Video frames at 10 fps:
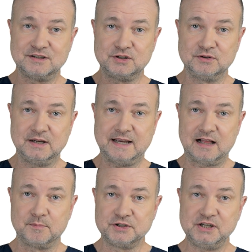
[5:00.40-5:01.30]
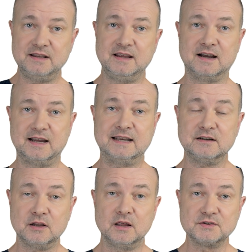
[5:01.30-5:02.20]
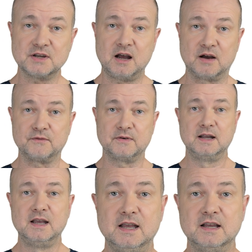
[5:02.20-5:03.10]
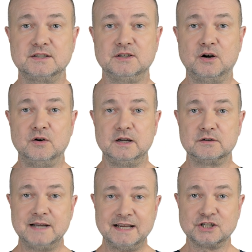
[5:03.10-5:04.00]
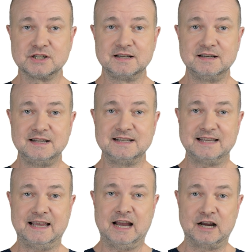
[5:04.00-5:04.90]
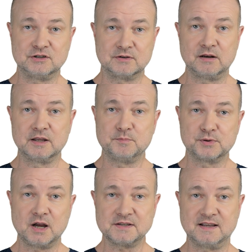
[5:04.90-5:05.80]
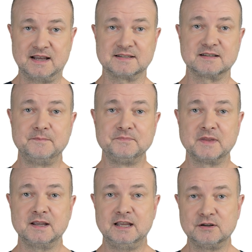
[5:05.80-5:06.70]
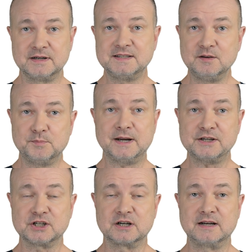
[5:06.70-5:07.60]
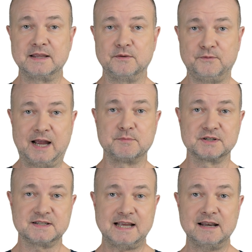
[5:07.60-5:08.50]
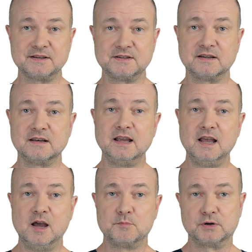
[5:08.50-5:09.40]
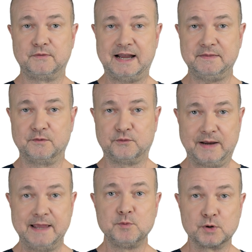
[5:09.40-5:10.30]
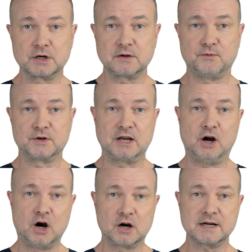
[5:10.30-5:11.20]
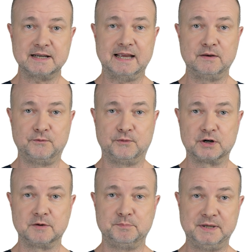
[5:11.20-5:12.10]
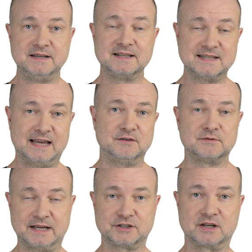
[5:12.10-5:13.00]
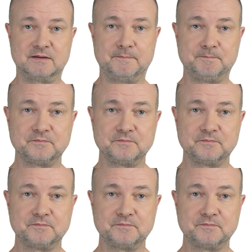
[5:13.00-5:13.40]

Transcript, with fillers: the tunica albuginea and close off. So, erection is a hydraulic process. Increasing pressure and the fibrous skeleton provide the framework for a hard and firm penis at erection.